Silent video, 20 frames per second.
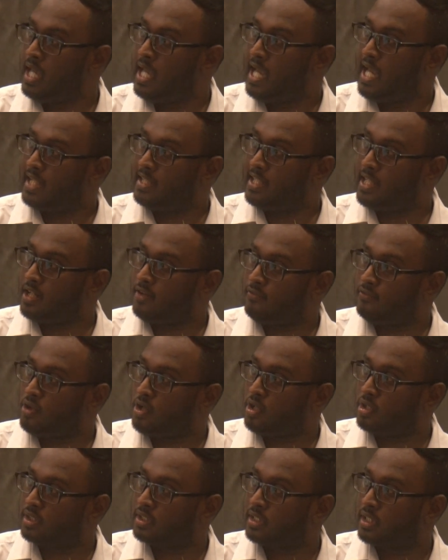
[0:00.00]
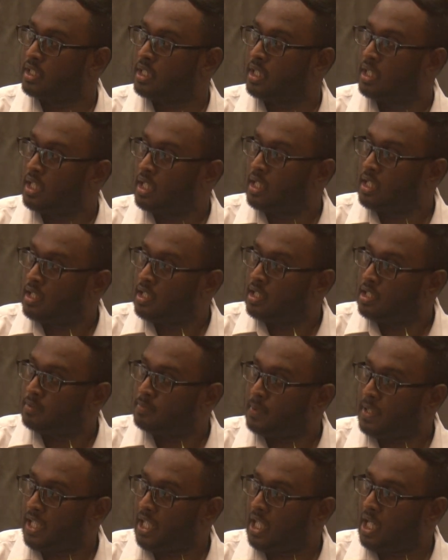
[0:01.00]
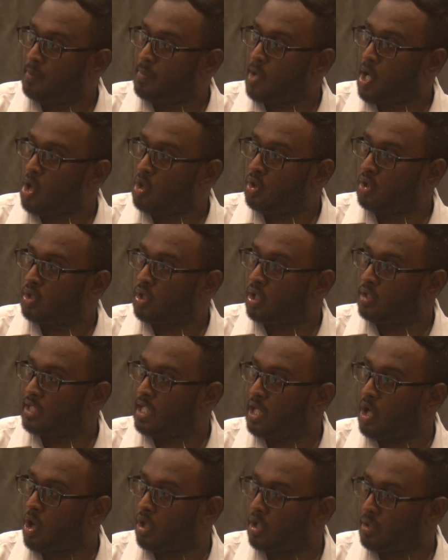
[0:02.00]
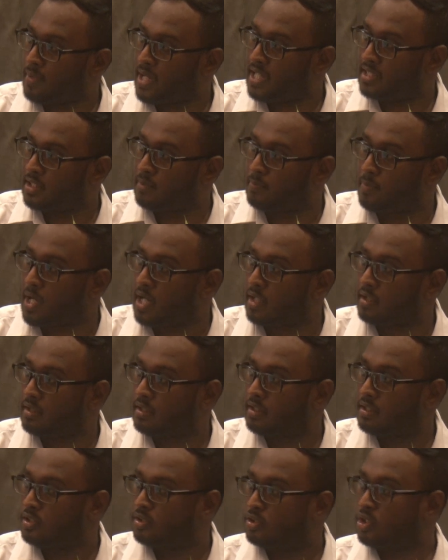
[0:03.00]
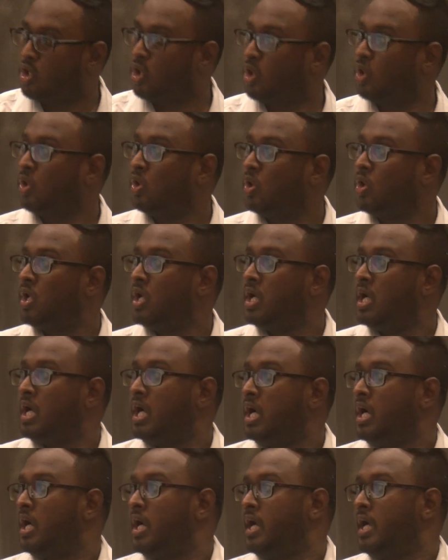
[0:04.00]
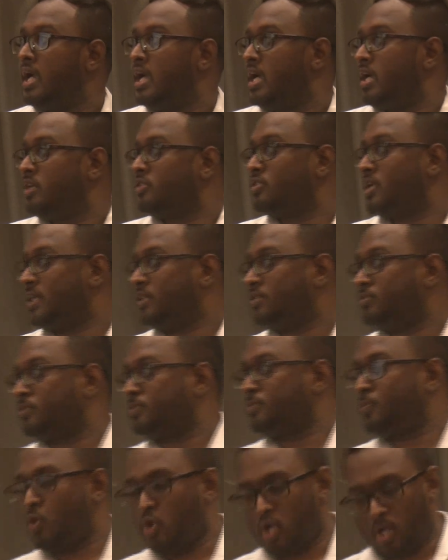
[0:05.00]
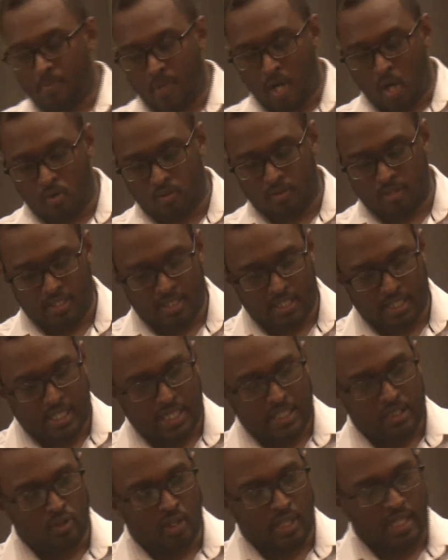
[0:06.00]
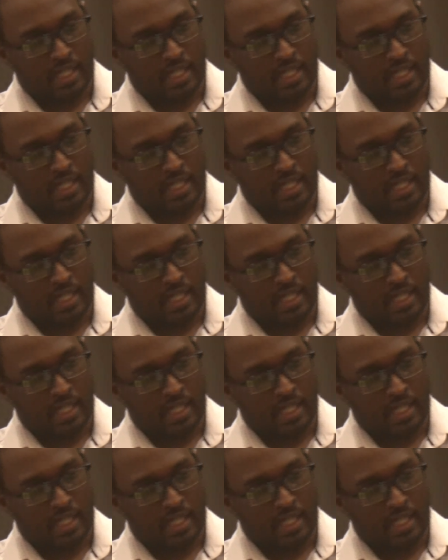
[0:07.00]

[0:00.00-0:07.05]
And then of course, speaking about on the automation part. So I spoke about your